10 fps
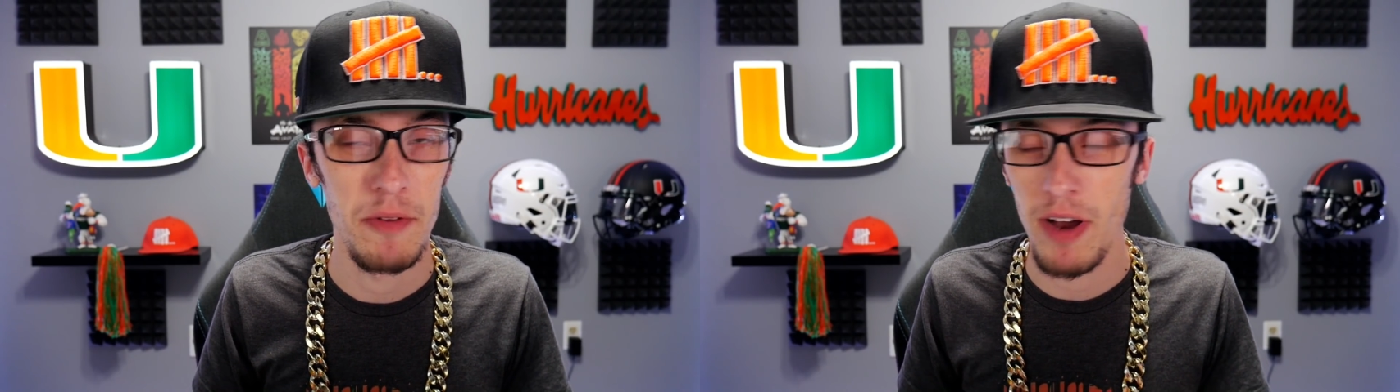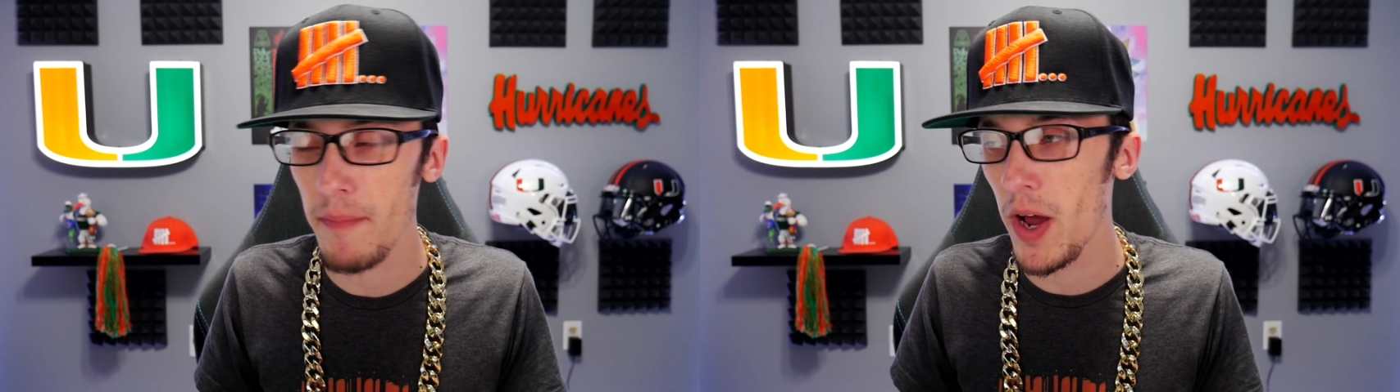
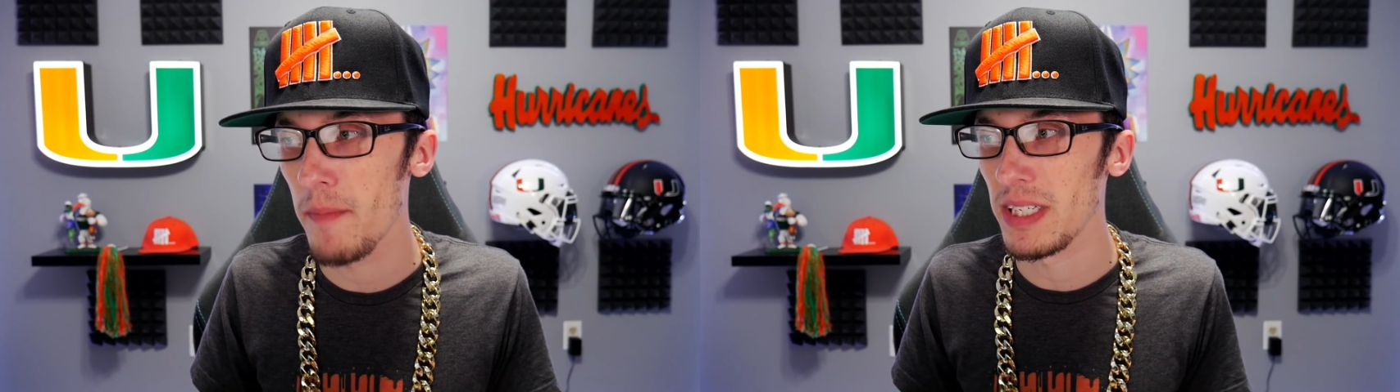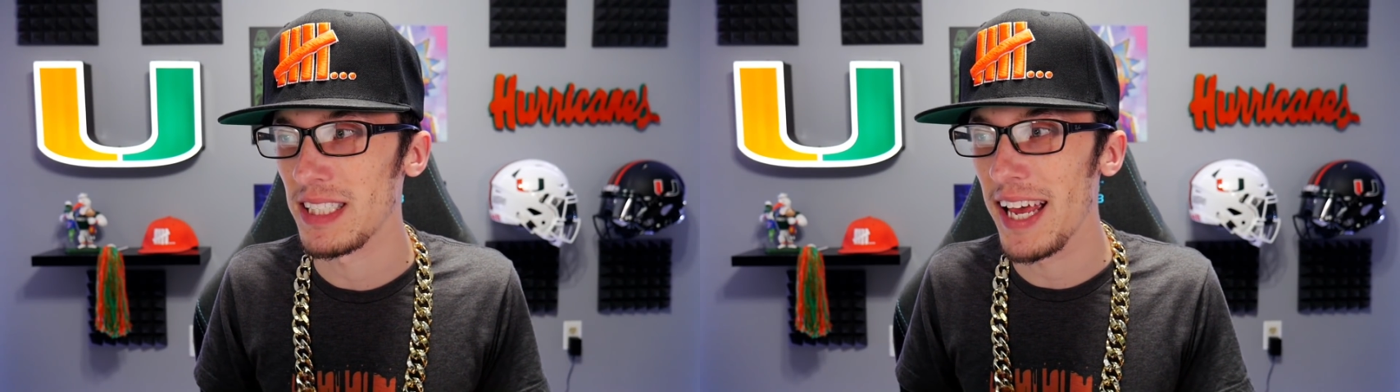If I'm not
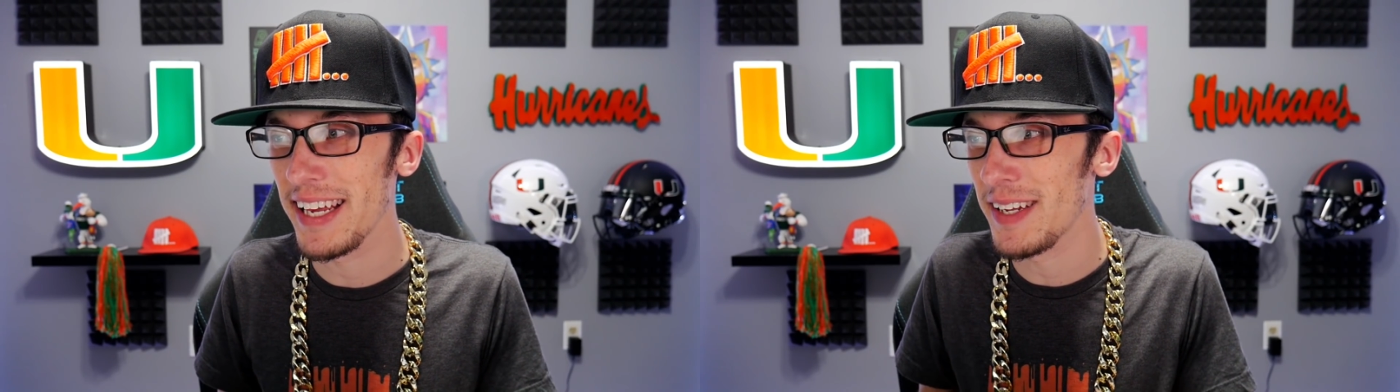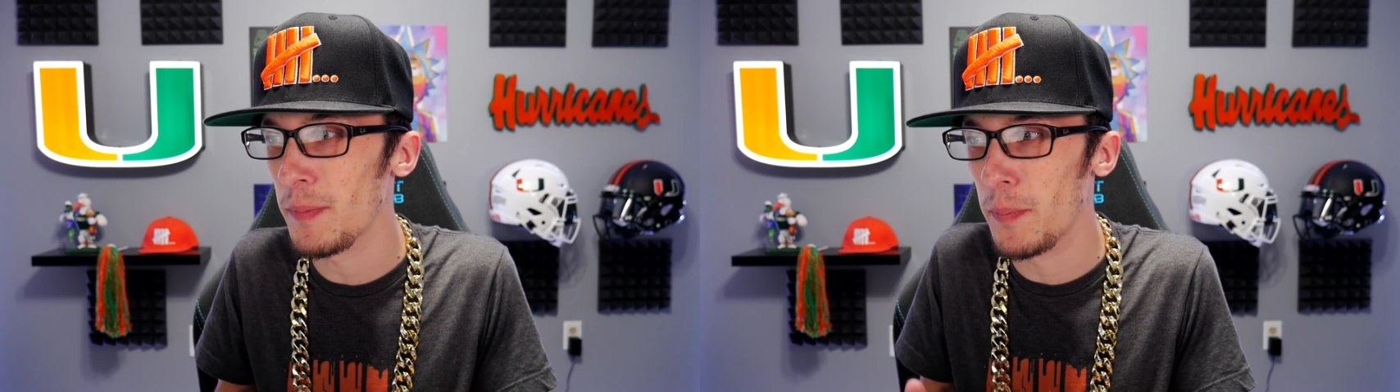
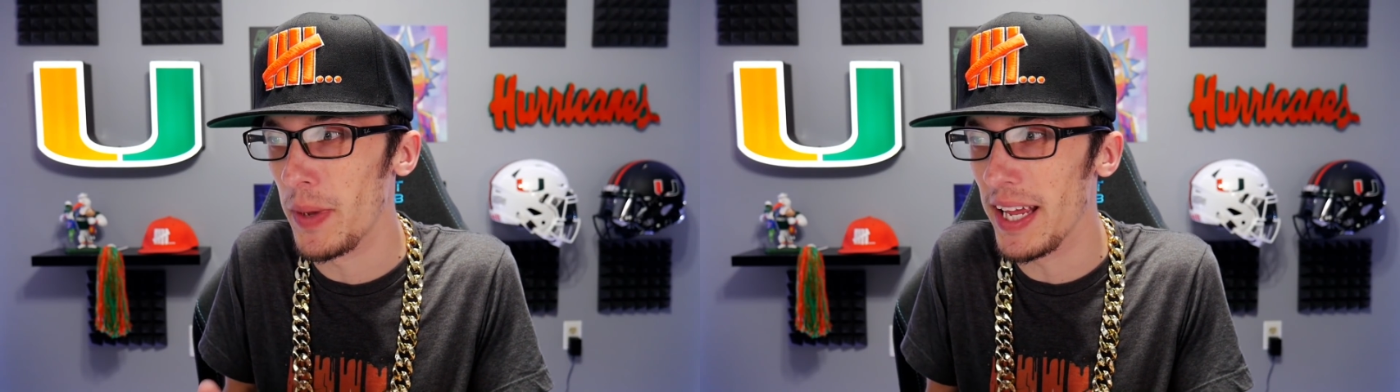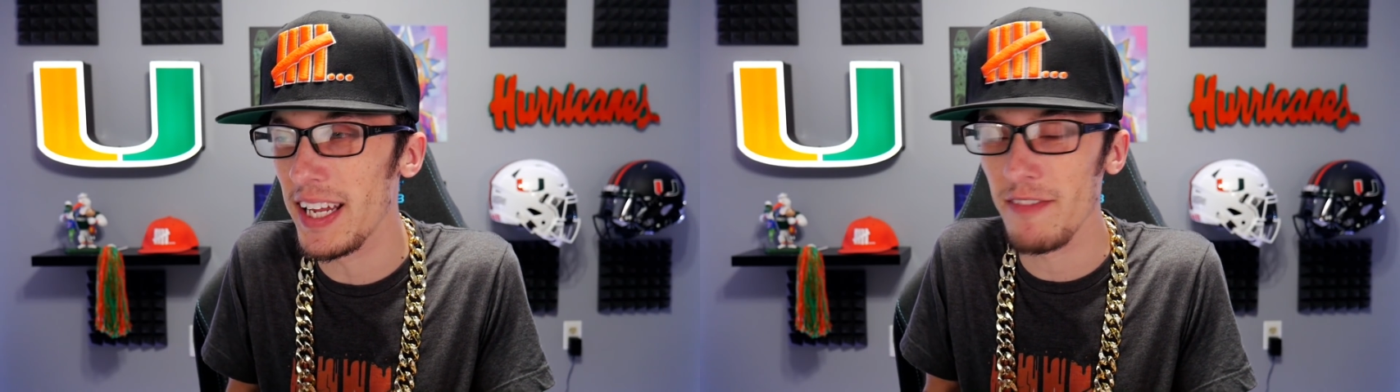mistaken,
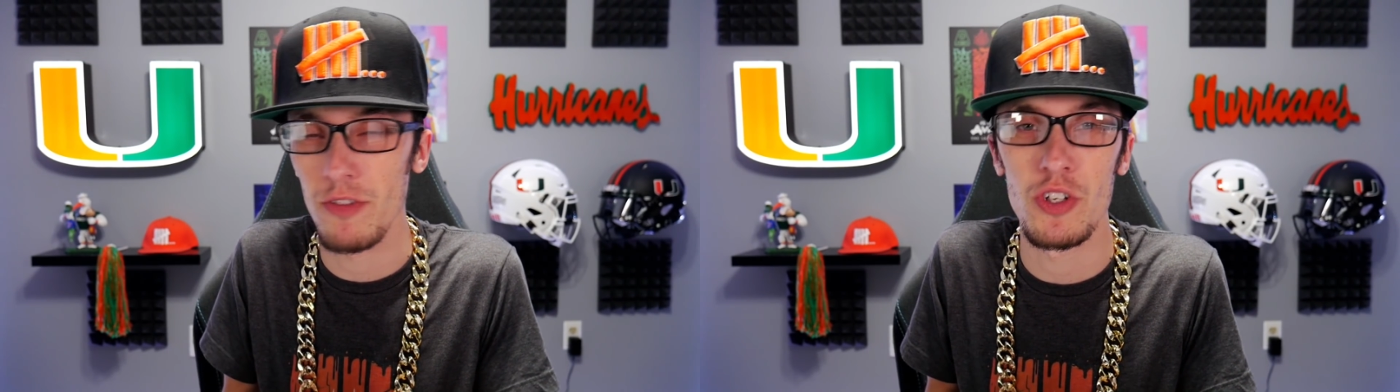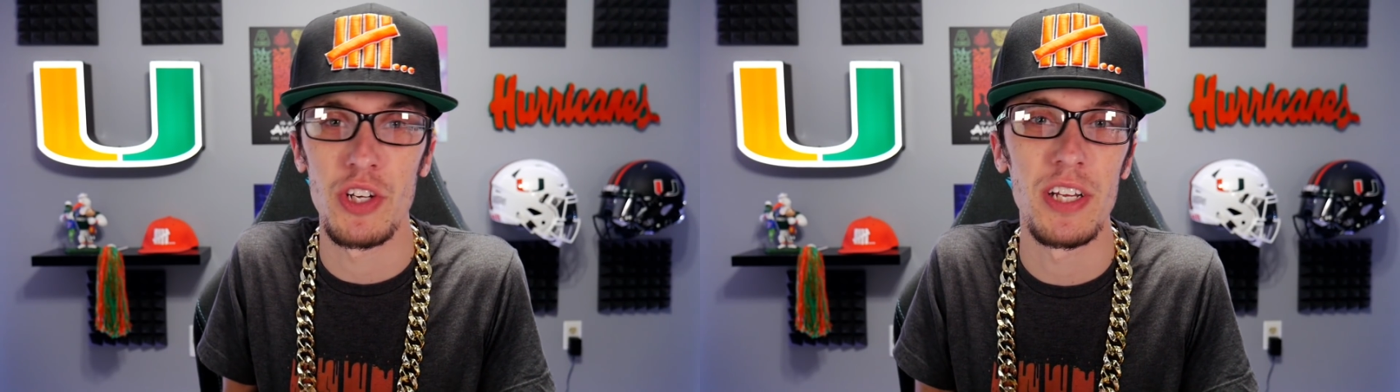pinning
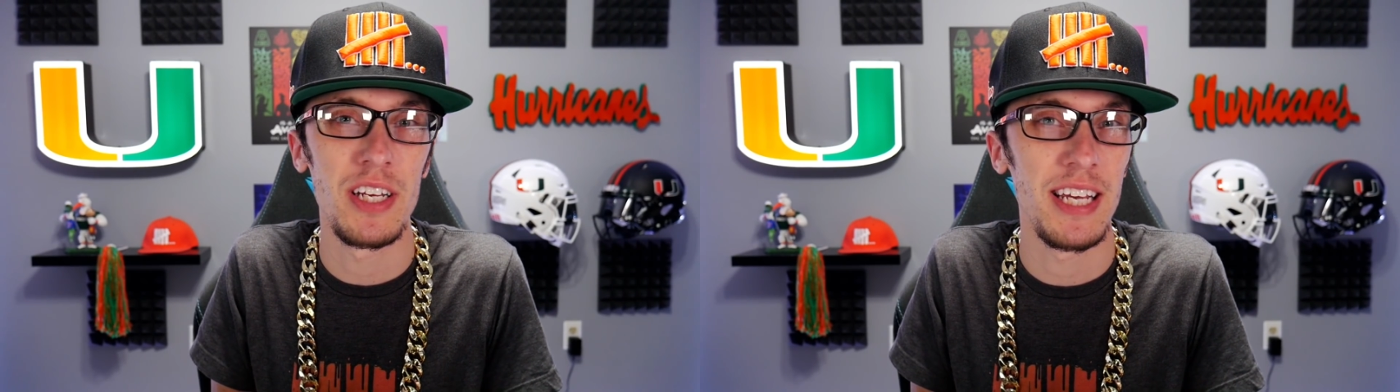Virginia